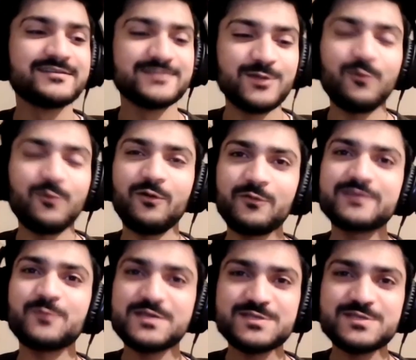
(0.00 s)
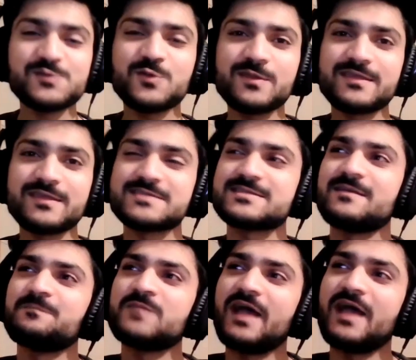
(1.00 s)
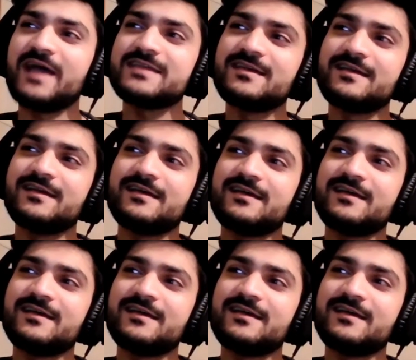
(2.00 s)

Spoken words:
you know what, we're still doing this. I